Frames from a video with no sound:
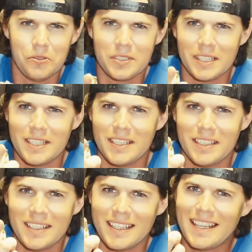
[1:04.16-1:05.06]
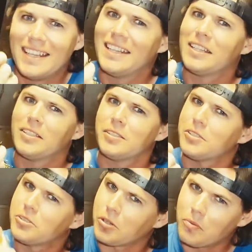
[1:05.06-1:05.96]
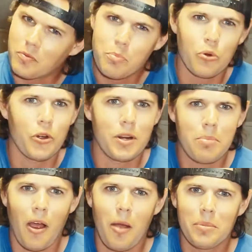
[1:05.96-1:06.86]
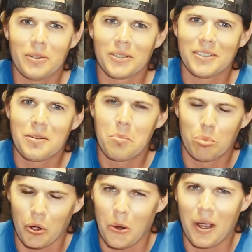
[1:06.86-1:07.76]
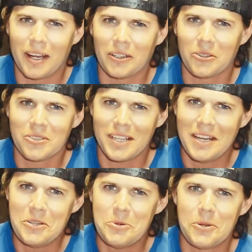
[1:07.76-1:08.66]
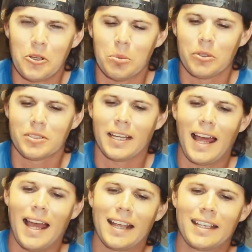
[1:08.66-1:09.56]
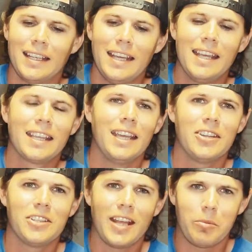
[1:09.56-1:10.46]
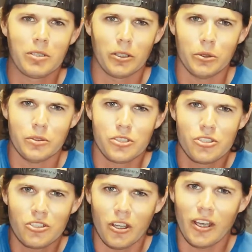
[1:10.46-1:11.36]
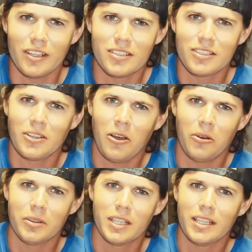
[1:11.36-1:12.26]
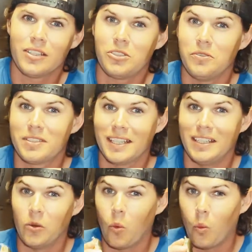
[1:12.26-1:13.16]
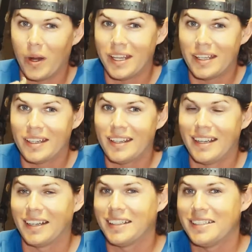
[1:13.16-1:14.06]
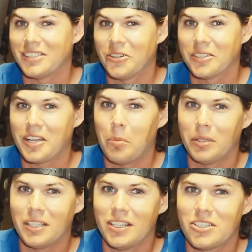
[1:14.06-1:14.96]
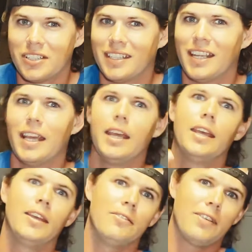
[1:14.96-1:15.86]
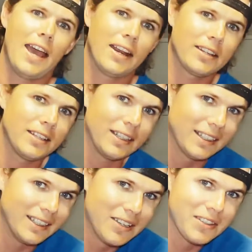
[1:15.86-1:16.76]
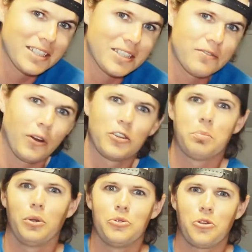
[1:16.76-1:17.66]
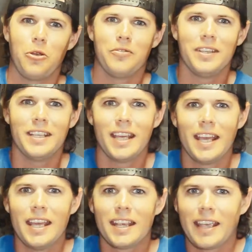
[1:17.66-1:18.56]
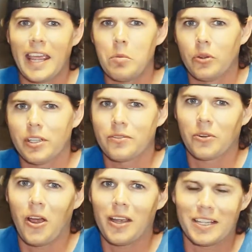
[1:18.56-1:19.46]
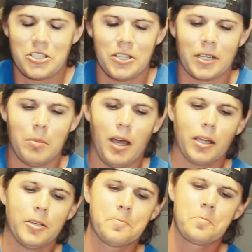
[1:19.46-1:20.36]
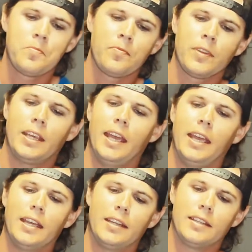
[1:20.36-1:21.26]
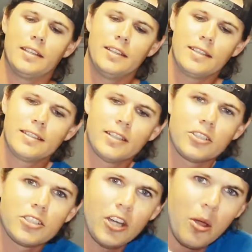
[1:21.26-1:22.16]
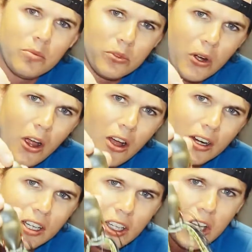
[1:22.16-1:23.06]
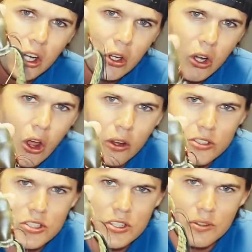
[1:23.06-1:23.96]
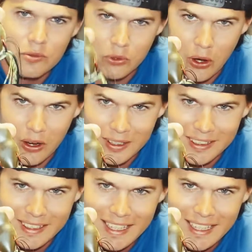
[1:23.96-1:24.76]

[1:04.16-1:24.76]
you've seen some pretty popular pro anglers and YouTubers alike catching absolute studs on this. You've seen it win an Elite Series competition. In fact, Lee Livesey's first blue trophy came on this frog at Chickamauga. And this is a Scum Frog launch frog.